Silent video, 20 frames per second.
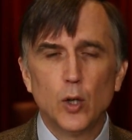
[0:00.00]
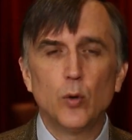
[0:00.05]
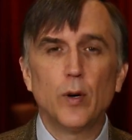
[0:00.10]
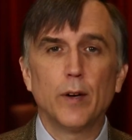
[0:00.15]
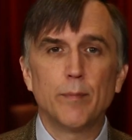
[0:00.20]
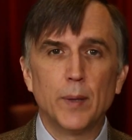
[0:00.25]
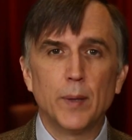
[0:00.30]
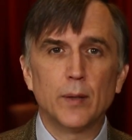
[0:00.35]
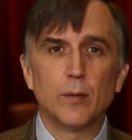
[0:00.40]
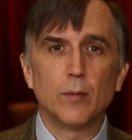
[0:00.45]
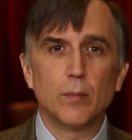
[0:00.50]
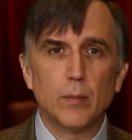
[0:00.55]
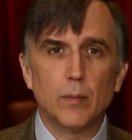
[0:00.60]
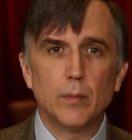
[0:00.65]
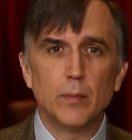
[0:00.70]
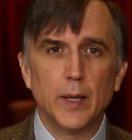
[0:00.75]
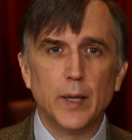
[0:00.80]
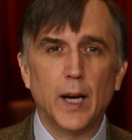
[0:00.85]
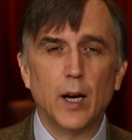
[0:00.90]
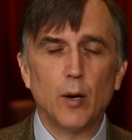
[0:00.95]
who have
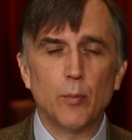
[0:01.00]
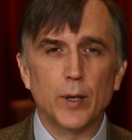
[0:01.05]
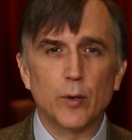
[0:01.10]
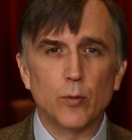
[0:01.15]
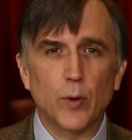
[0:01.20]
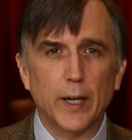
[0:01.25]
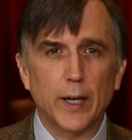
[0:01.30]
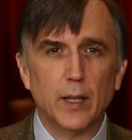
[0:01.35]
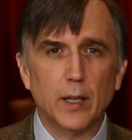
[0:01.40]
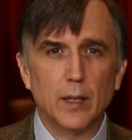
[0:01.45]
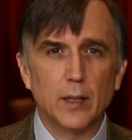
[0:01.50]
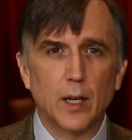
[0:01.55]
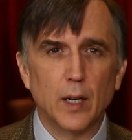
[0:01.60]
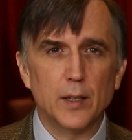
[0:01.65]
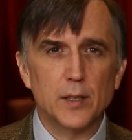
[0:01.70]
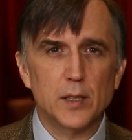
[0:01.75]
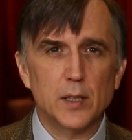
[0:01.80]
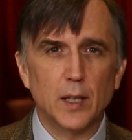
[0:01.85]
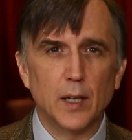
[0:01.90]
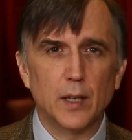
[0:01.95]
now been
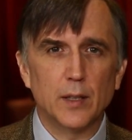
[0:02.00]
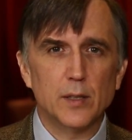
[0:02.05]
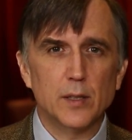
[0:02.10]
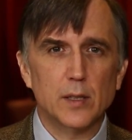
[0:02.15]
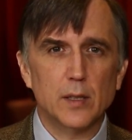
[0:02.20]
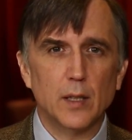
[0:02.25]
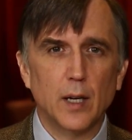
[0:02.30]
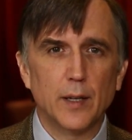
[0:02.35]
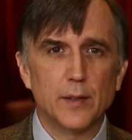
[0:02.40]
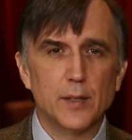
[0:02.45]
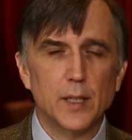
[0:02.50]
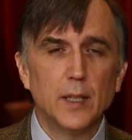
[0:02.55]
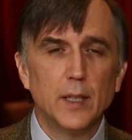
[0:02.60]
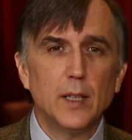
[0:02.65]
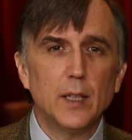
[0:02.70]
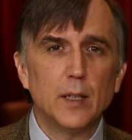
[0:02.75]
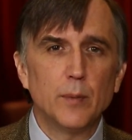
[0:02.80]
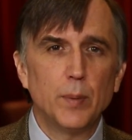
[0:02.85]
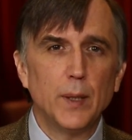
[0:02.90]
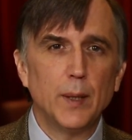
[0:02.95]
recognized as
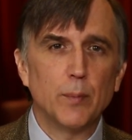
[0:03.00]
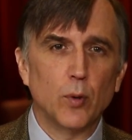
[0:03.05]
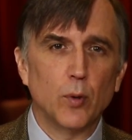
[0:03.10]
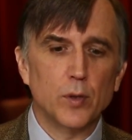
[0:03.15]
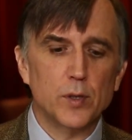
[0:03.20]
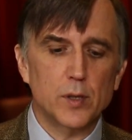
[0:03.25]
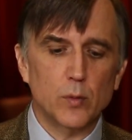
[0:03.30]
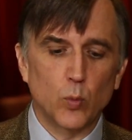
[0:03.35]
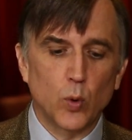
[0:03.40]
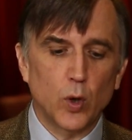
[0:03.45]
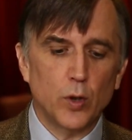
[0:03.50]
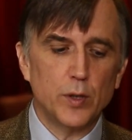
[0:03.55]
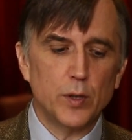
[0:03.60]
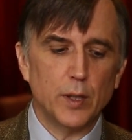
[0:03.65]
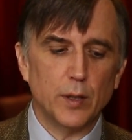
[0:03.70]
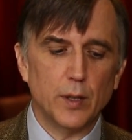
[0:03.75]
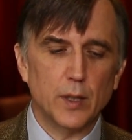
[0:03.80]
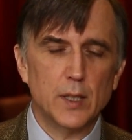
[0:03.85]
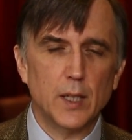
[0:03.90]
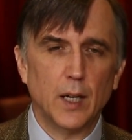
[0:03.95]
Indian peoples,
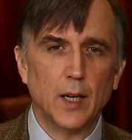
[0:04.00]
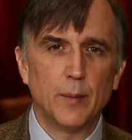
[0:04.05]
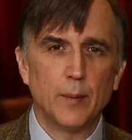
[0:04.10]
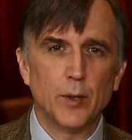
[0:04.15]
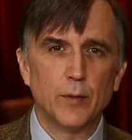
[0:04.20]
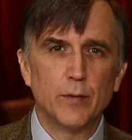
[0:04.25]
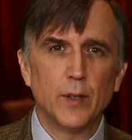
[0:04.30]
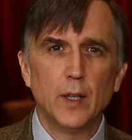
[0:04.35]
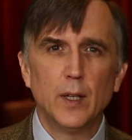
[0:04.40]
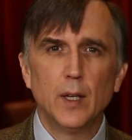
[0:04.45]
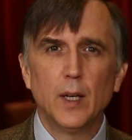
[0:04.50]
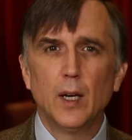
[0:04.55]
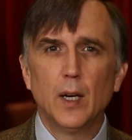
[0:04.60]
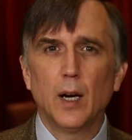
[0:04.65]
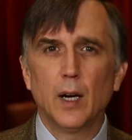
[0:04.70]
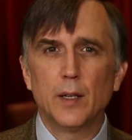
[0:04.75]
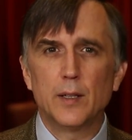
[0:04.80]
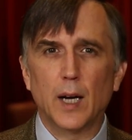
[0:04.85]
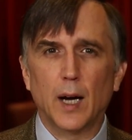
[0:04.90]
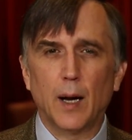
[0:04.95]
weren't at the time of
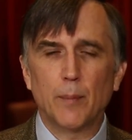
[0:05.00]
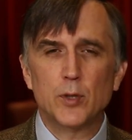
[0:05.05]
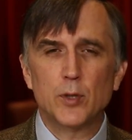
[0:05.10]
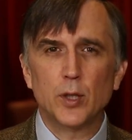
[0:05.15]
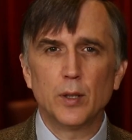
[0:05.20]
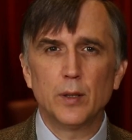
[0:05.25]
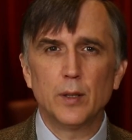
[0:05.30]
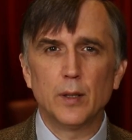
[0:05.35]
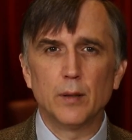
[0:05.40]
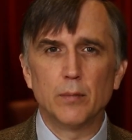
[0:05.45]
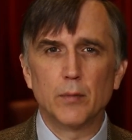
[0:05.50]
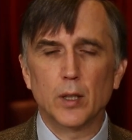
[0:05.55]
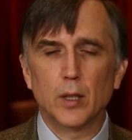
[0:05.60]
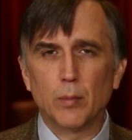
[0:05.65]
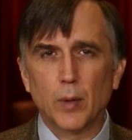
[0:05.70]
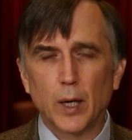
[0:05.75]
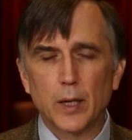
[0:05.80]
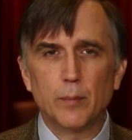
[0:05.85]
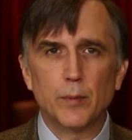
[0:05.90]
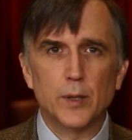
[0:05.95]
adoption, and
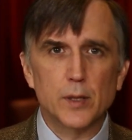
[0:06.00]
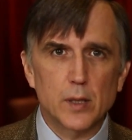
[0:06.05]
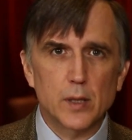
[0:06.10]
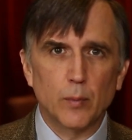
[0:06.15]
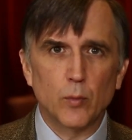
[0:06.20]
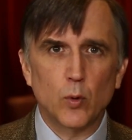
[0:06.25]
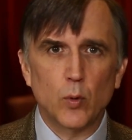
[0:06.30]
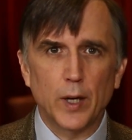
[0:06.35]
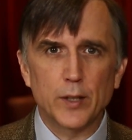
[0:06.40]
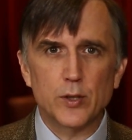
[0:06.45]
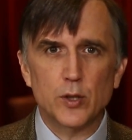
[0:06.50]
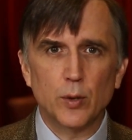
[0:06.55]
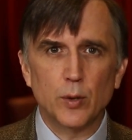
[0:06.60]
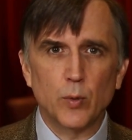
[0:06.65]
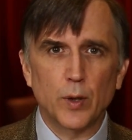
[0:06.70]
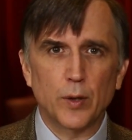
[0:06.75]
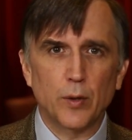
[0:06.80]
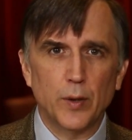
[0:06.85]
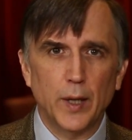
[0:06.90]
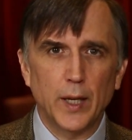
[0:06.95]
there might have been some
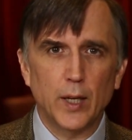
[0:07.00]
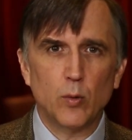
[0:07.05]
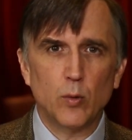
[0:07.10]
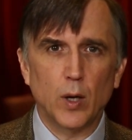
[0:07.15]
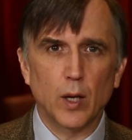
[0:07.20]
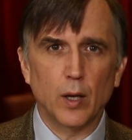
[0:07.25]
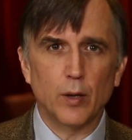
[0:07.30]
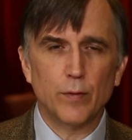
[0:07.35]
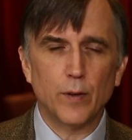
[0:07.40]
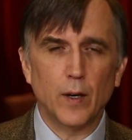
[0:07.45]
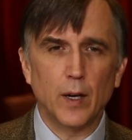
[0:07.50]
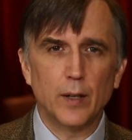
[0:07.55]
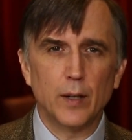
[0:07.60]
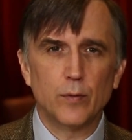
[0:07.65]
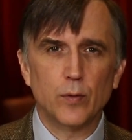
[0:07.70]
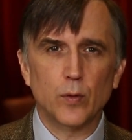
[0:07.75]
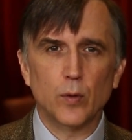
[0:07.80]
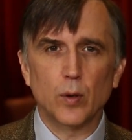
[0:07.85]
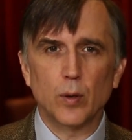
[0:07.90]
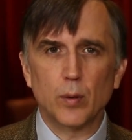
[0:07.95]
question whether they
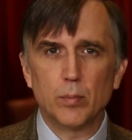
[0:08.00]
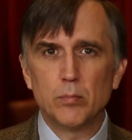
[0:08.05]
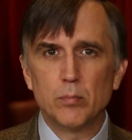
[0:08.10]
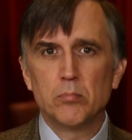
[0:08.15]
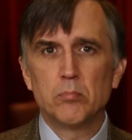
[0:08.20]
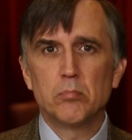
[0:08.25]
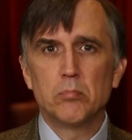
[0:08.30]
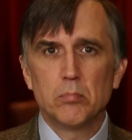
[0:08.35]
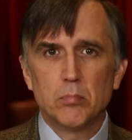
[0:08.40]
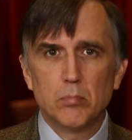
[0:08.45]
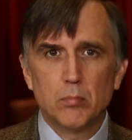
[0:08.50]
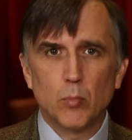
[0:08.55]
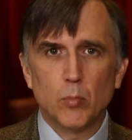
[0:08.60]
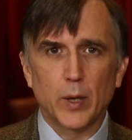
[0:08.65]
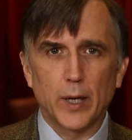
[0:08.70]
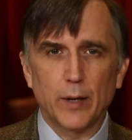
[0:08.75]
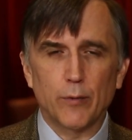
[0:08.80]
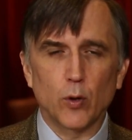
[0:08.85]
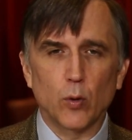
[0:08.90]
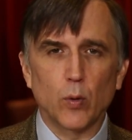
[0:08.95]
qualified for
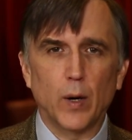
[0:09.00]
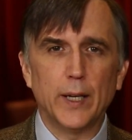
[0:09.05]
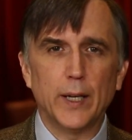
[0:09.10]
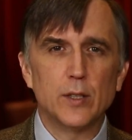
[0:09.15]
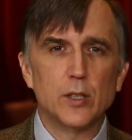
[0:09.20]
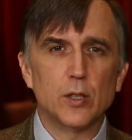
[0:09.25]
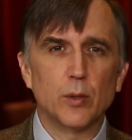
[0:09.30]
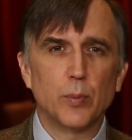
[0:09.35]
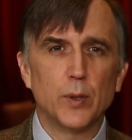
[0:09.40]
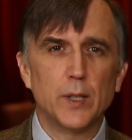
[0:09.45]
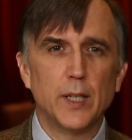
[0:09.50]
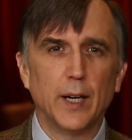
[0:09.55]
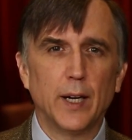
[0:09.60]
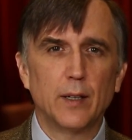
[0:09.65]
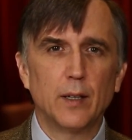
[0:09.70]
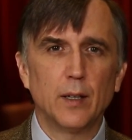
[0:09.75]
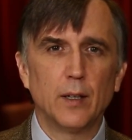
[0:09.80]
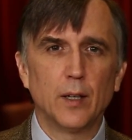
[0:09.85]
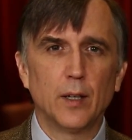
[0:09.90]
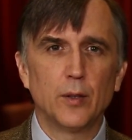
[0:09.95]
whatever rights are
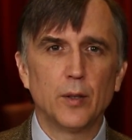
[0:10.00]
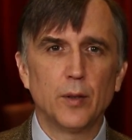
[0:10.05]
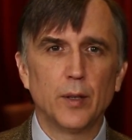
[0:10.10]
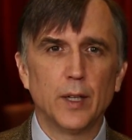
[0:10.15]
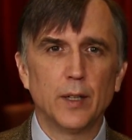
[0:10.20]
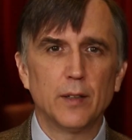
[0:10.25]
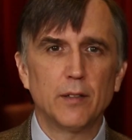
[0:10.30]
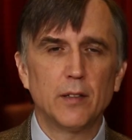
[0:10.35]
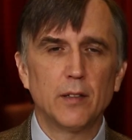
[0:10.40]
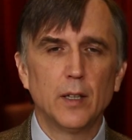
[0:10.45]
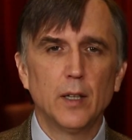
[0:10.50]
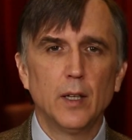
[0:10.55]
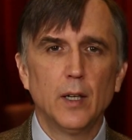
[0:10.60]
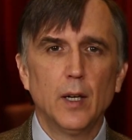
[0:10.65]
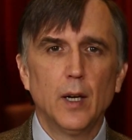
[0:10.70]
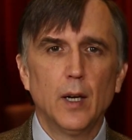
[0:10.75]
protected under this.